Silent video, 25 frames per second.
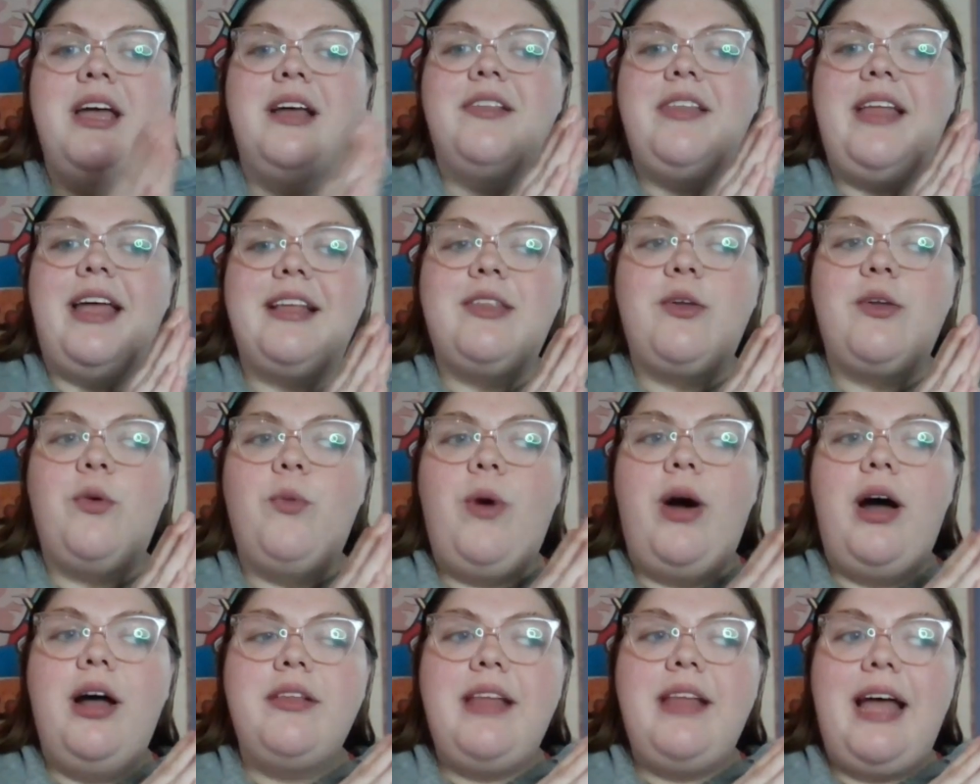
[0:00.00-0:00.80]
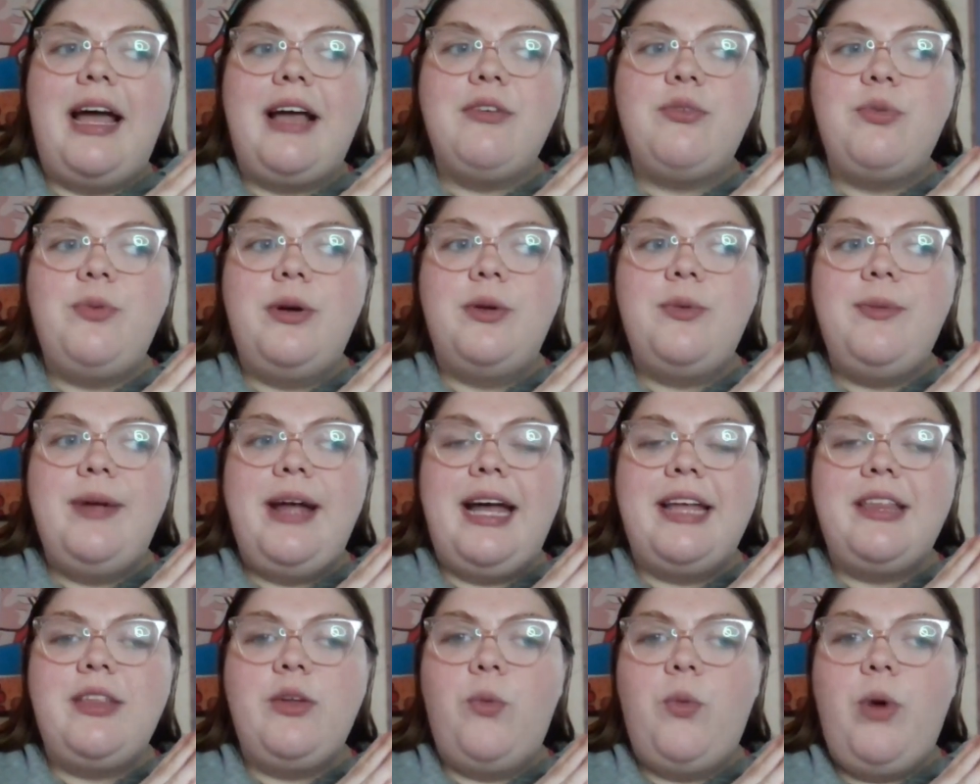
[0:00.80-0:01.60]
Like the last one, we
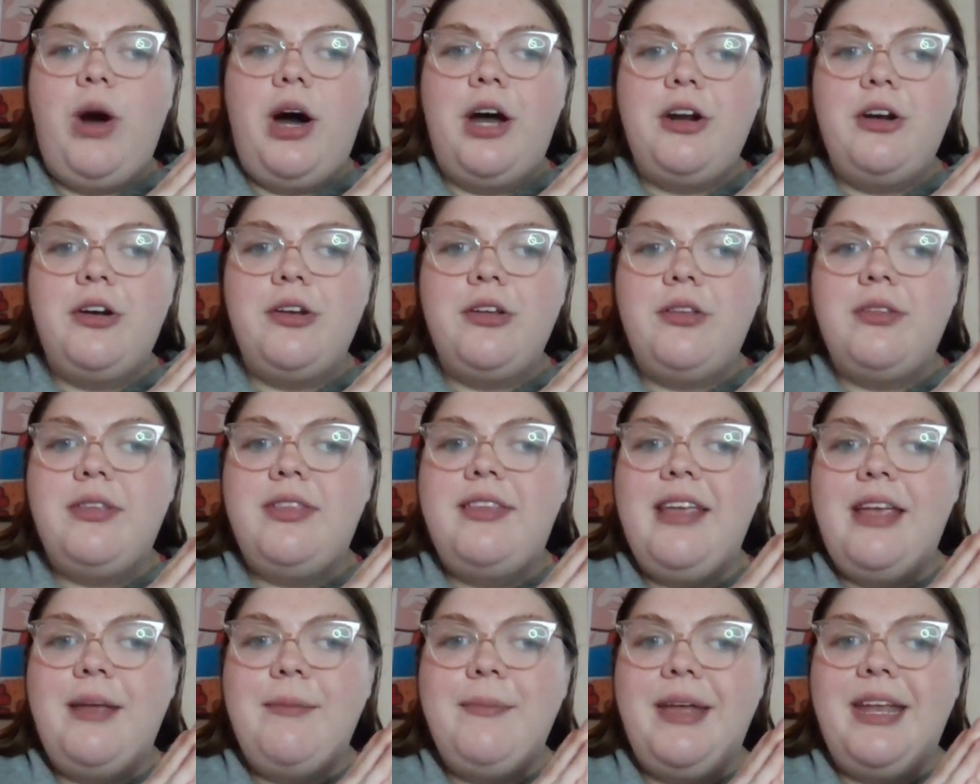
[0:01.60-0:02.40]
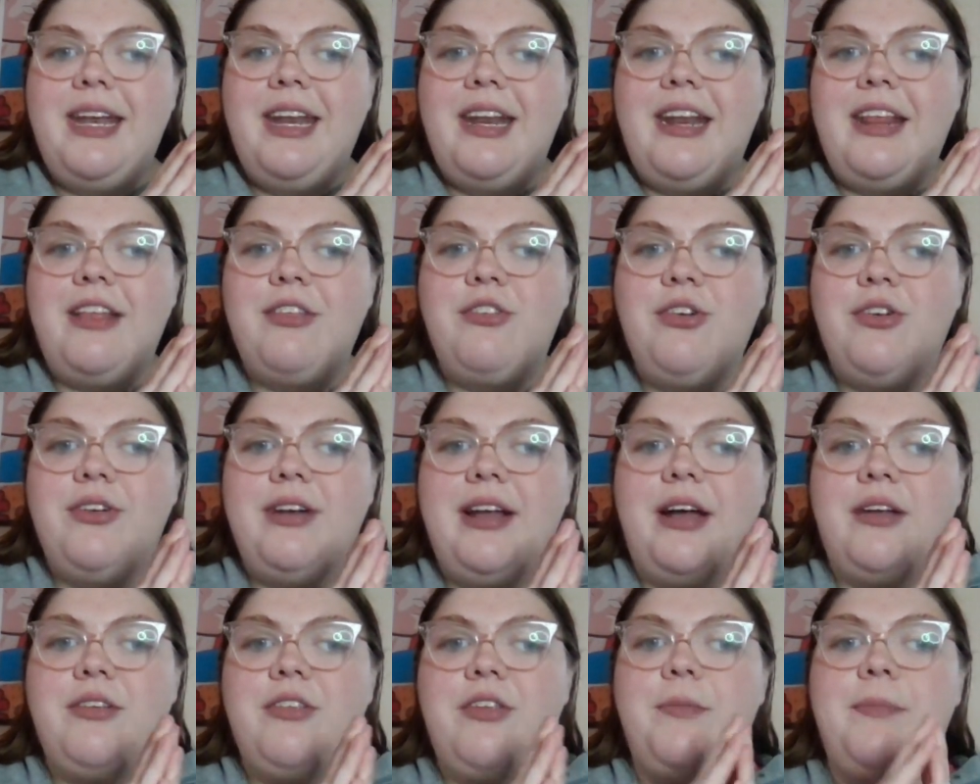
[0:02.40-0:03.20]
had the water demon, and it turned
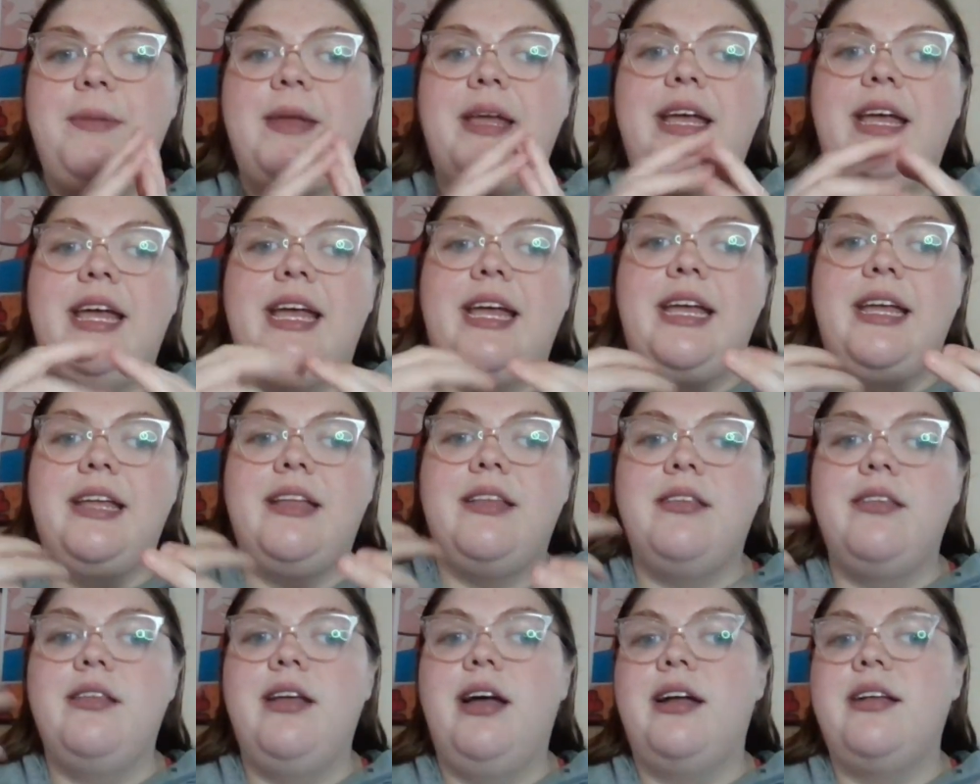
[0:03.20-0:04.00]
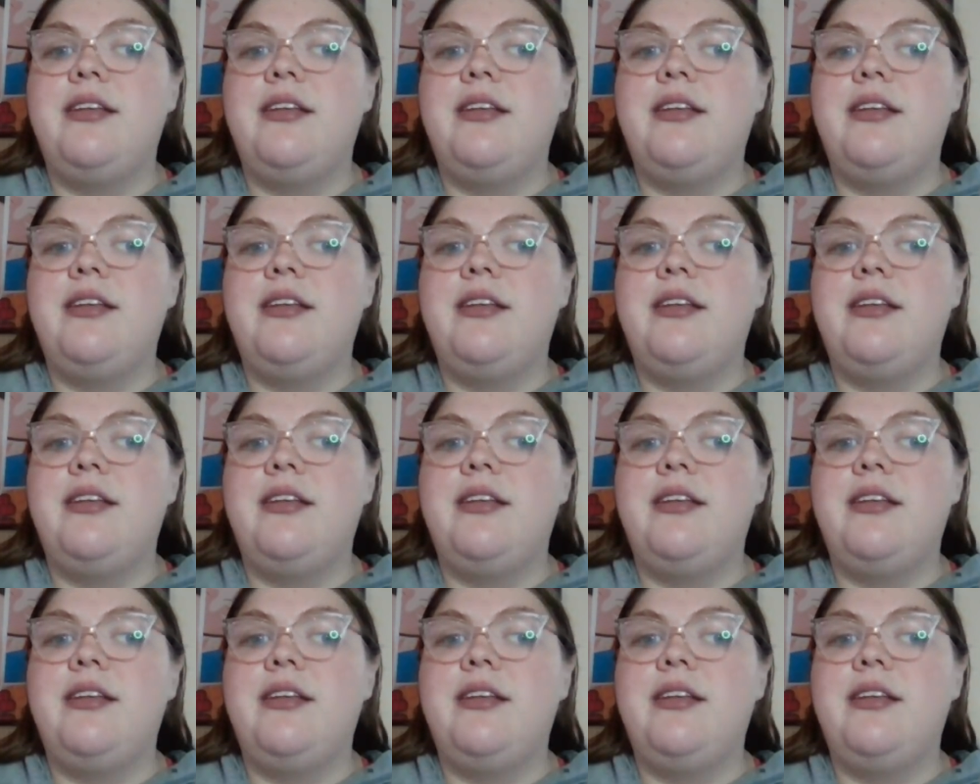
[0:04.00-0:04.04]
out to be